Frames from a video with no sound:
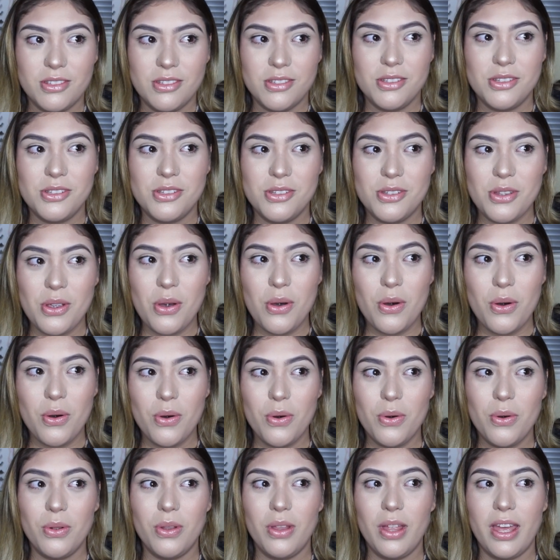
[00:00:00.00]

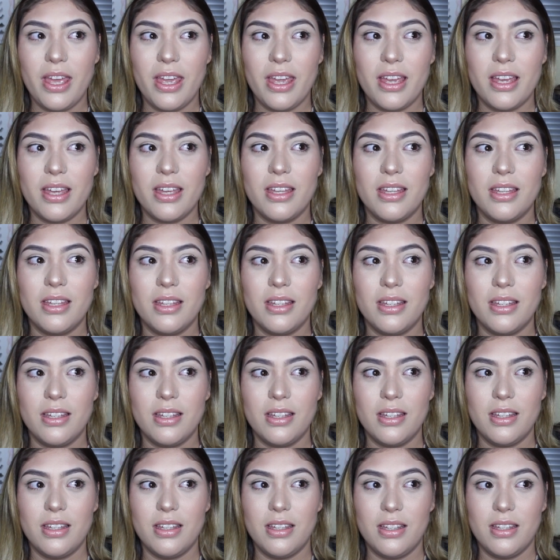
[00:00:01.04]
so like
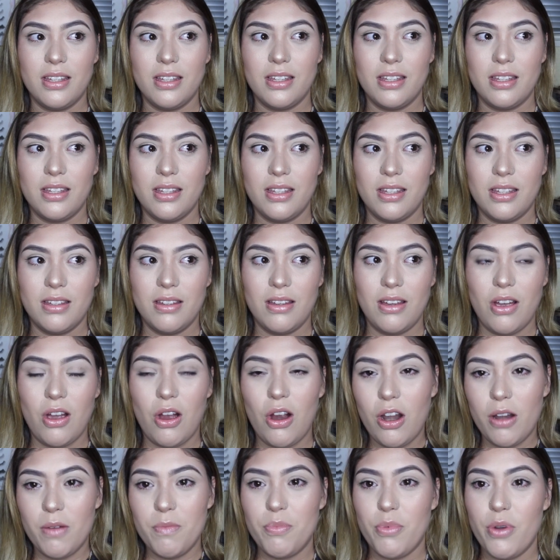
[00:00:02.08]

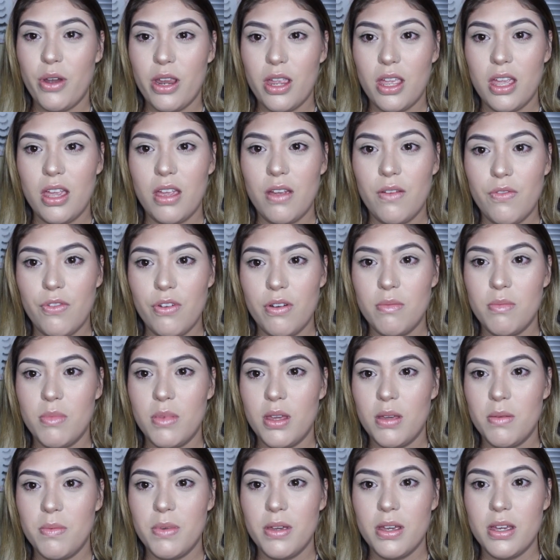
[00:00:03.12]
heartbreaking for
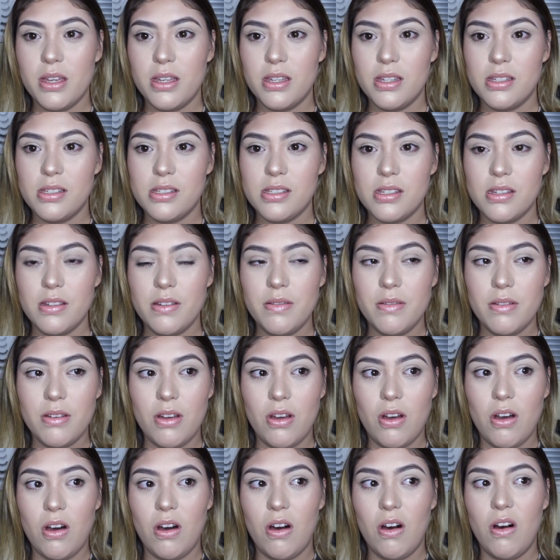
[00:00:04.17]
me because
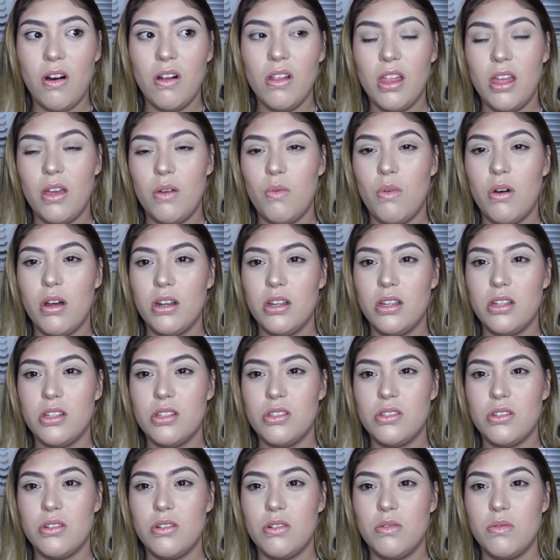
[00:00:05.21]
all I wanted to
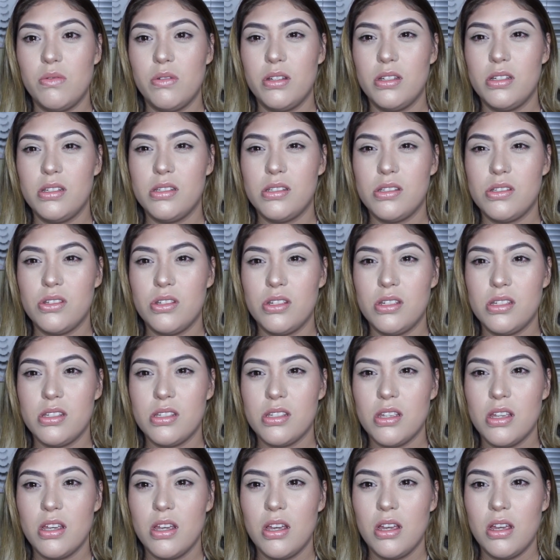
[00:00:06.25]
do was
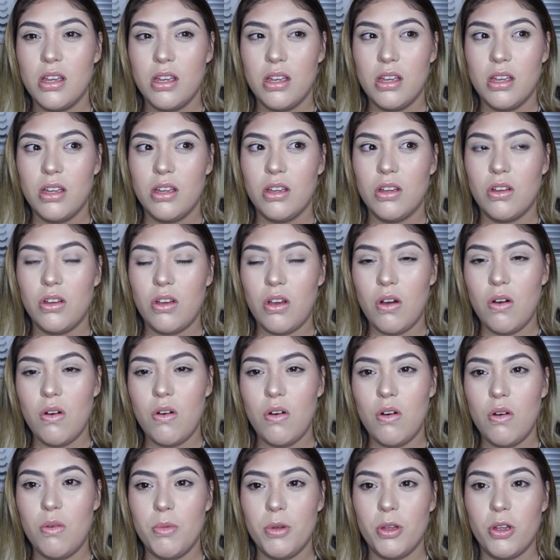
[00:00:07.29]
just go
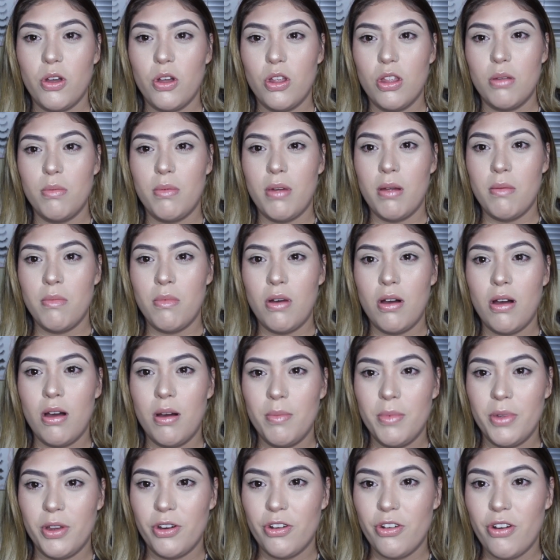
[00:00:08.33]
home and go to my
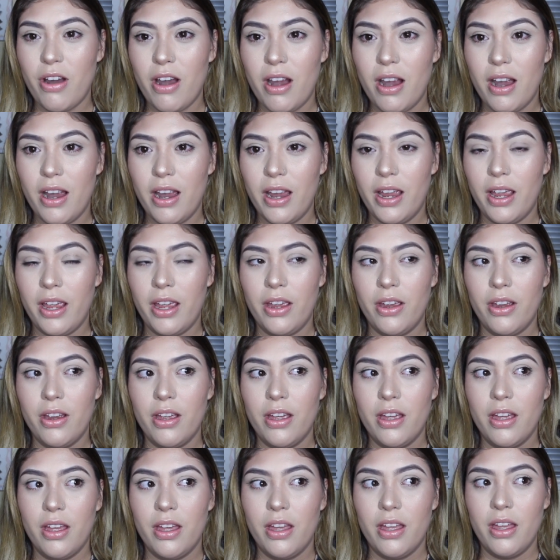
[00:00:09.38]
mom and cry
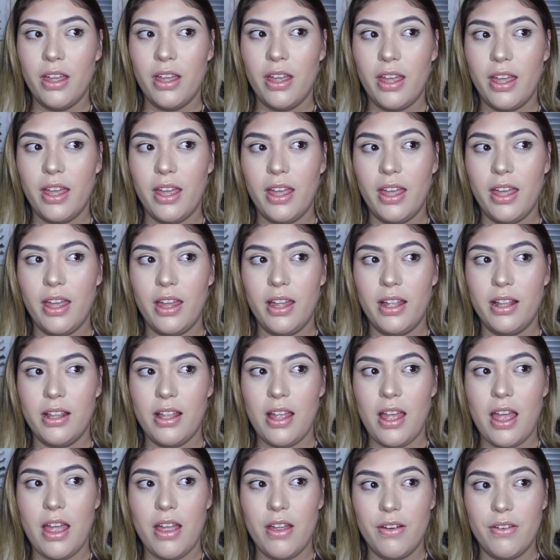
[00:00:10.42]
and
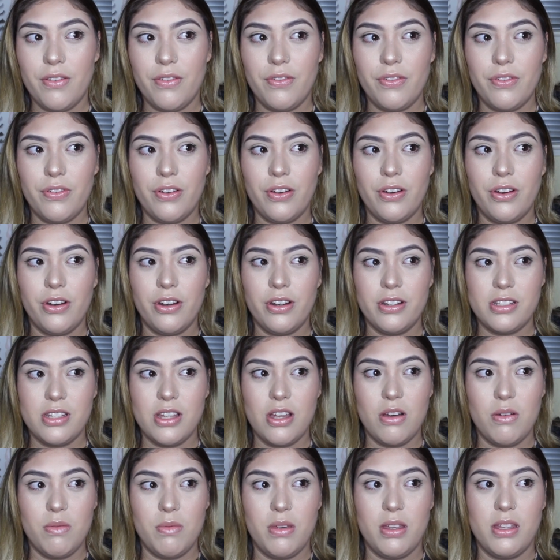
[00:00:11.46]
have her
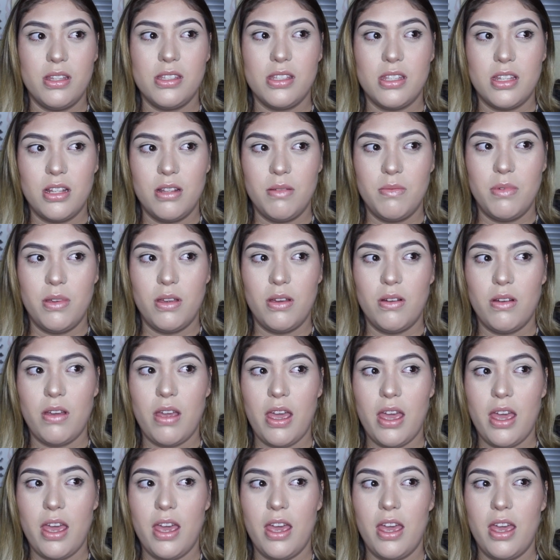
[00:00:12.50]
tell me it's gonna be
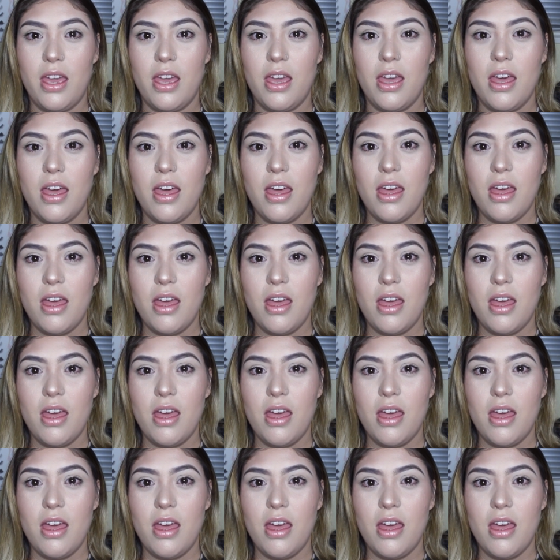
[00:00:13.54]
okay